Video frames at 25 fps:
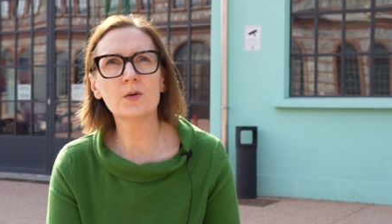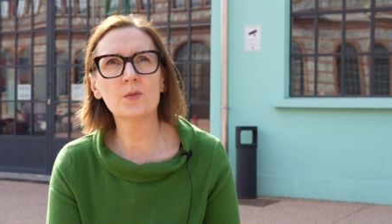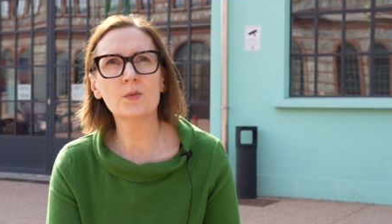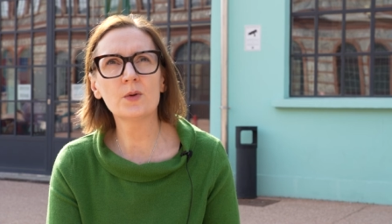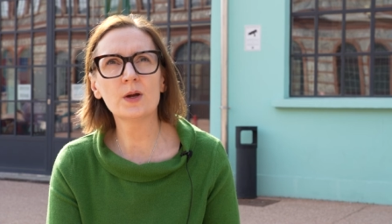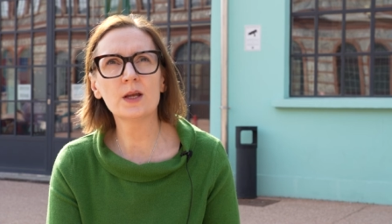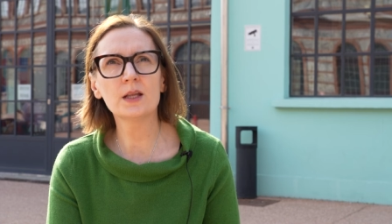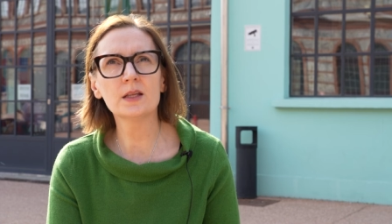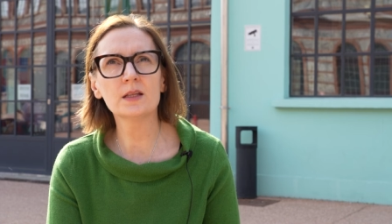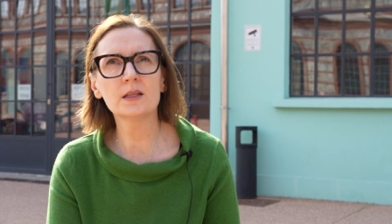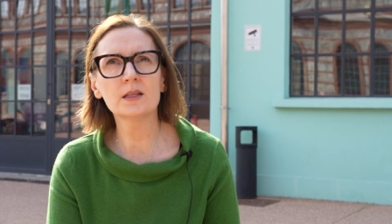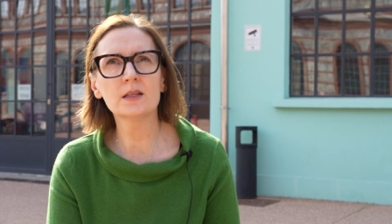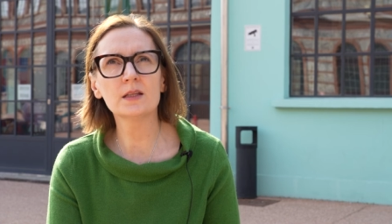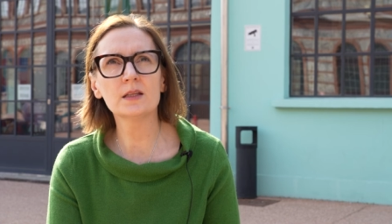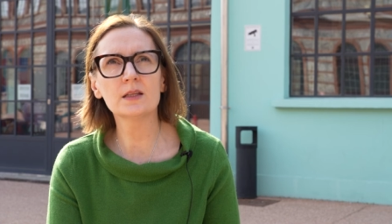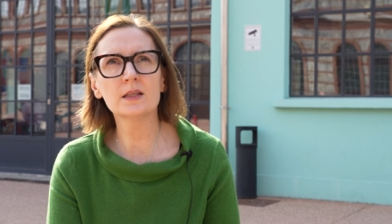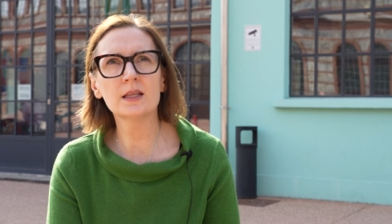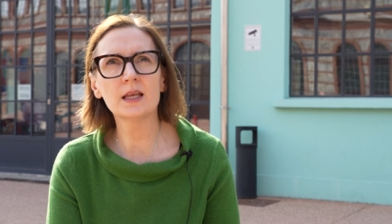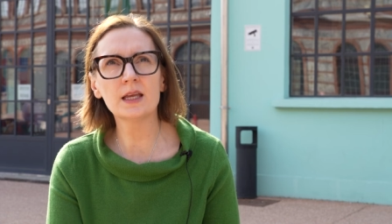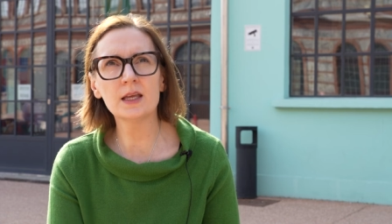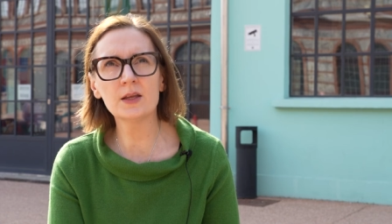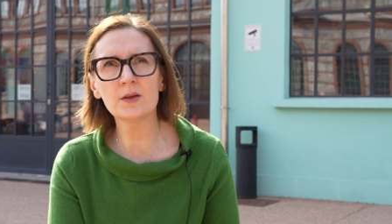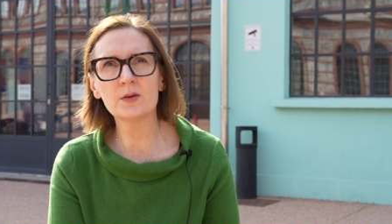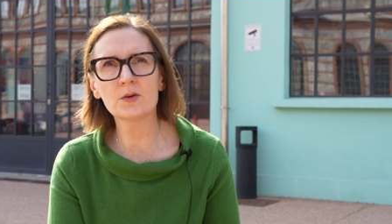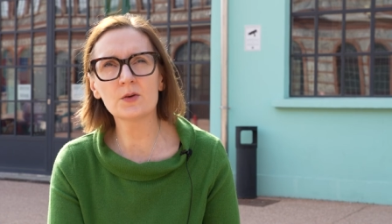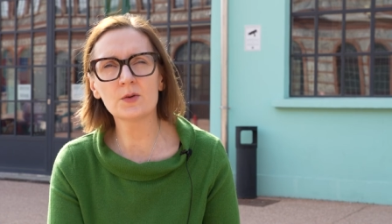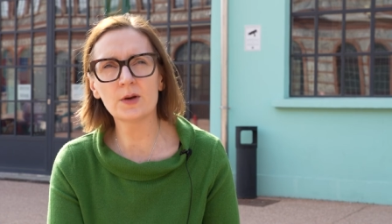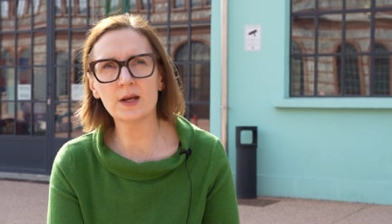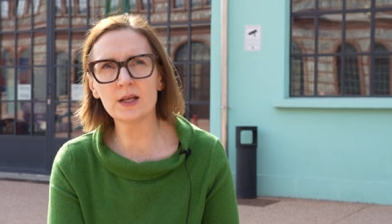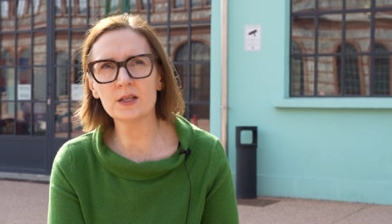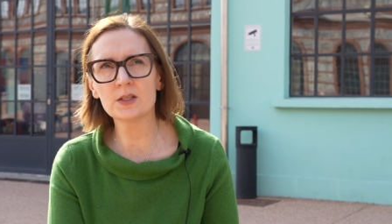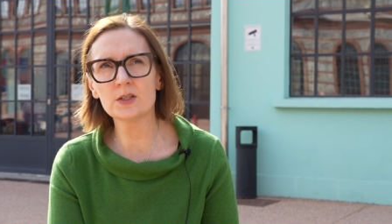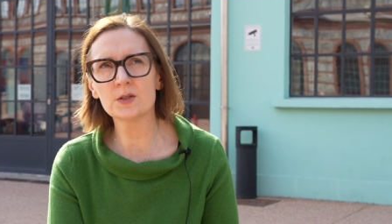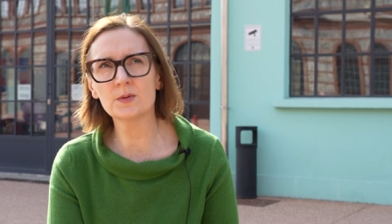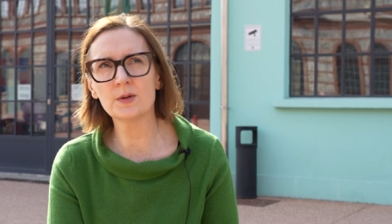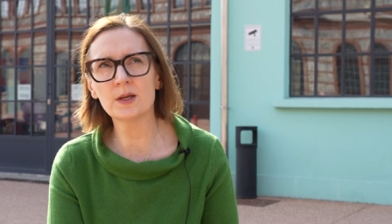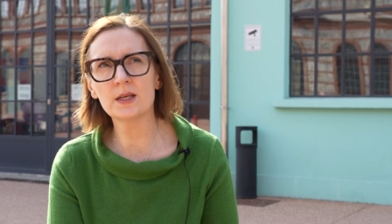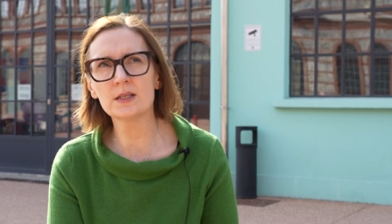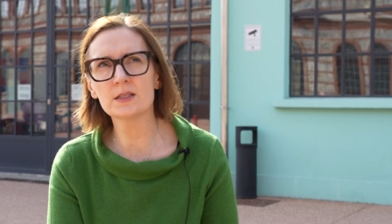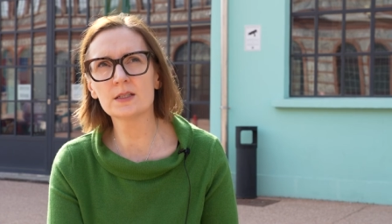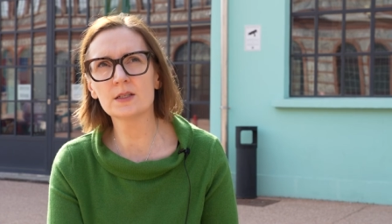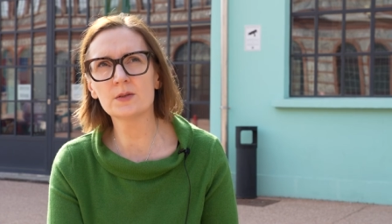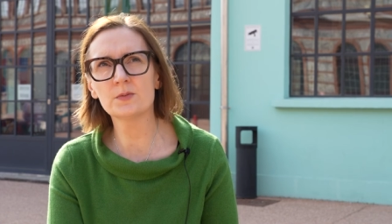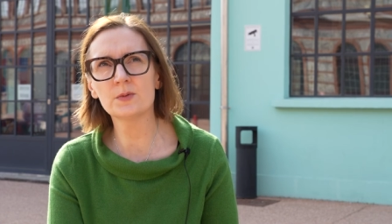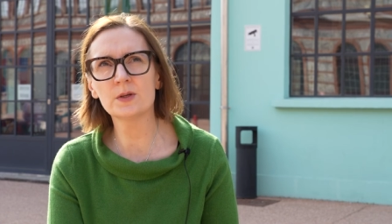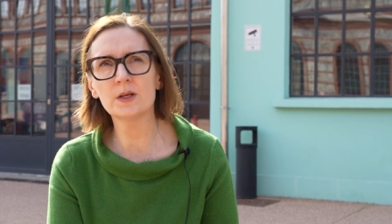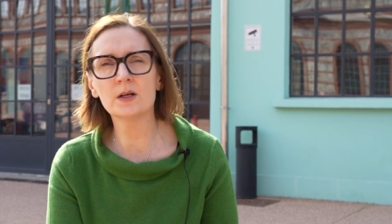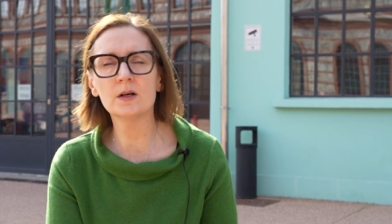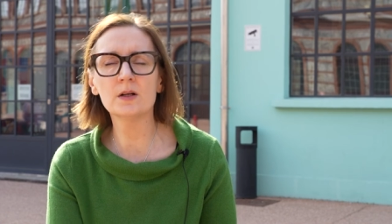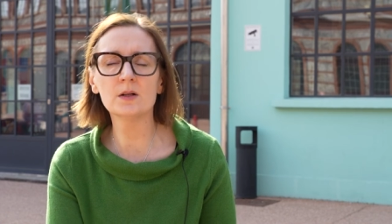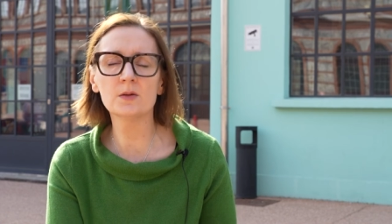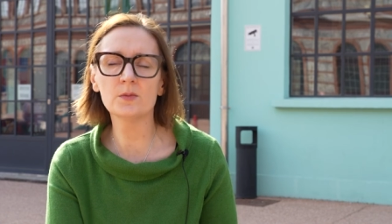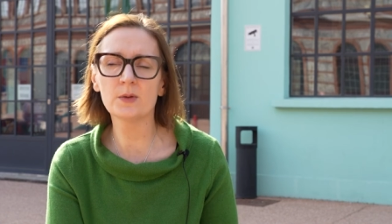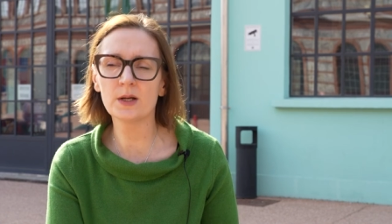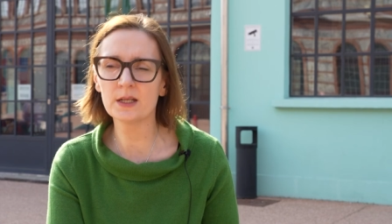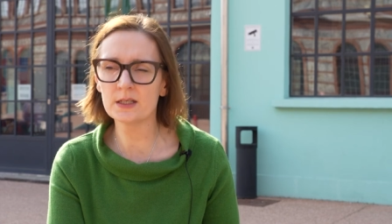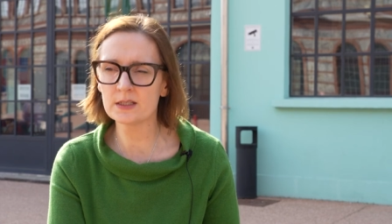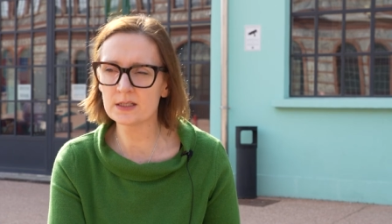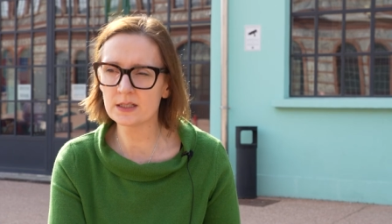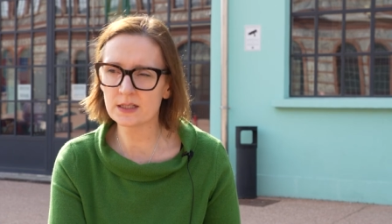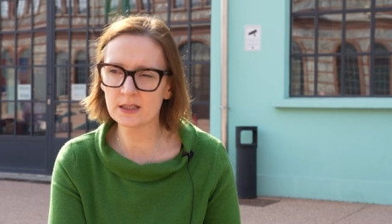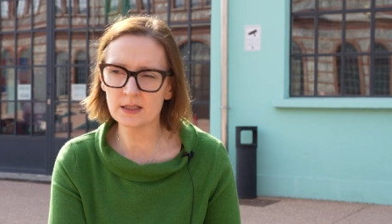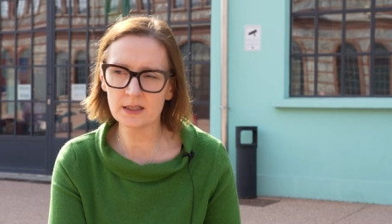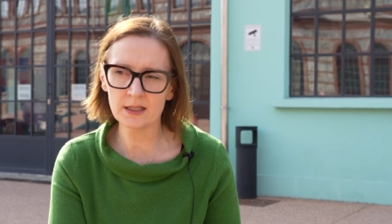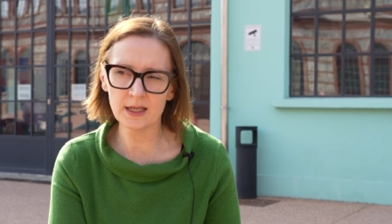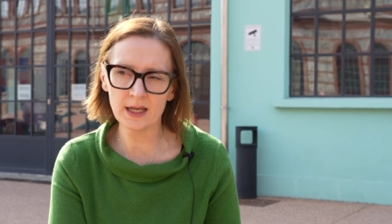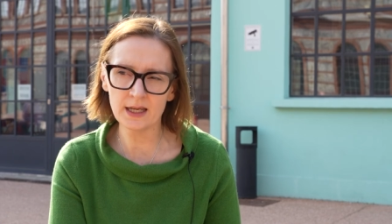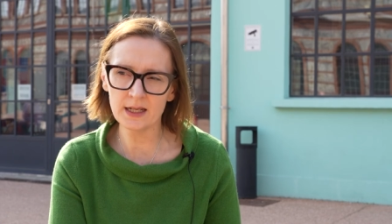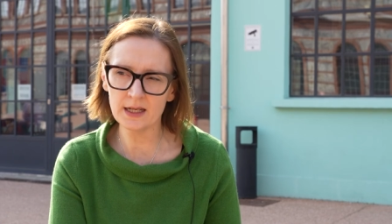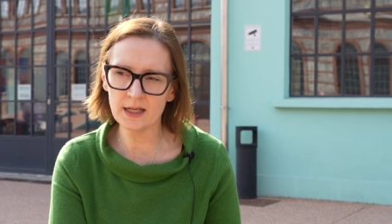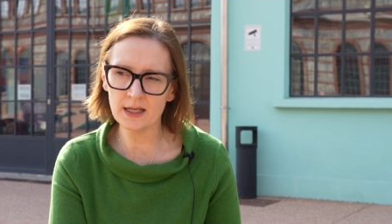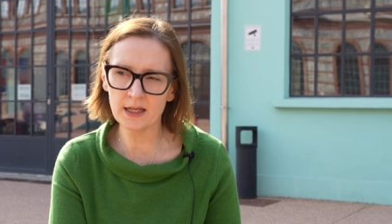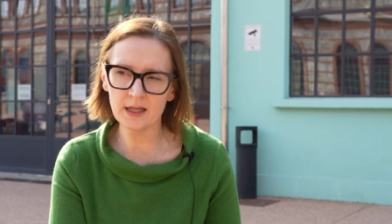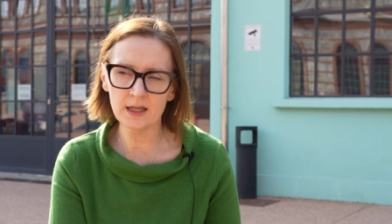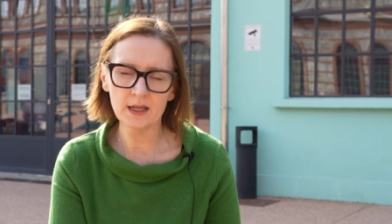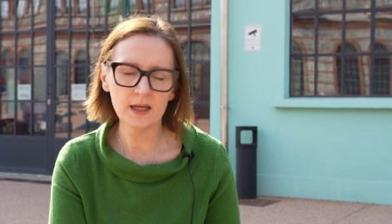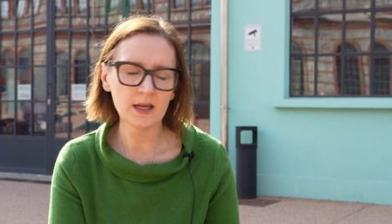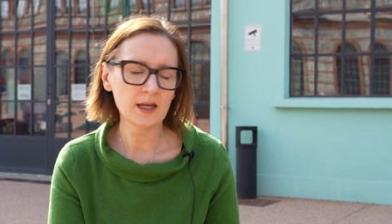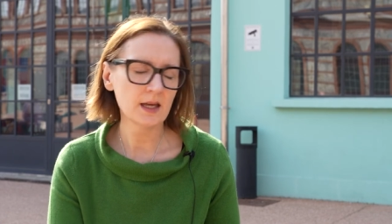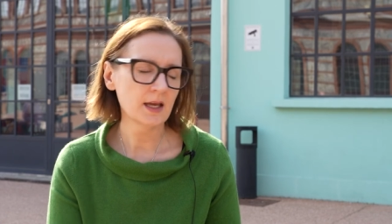when they graduated we all went to Kilkenny,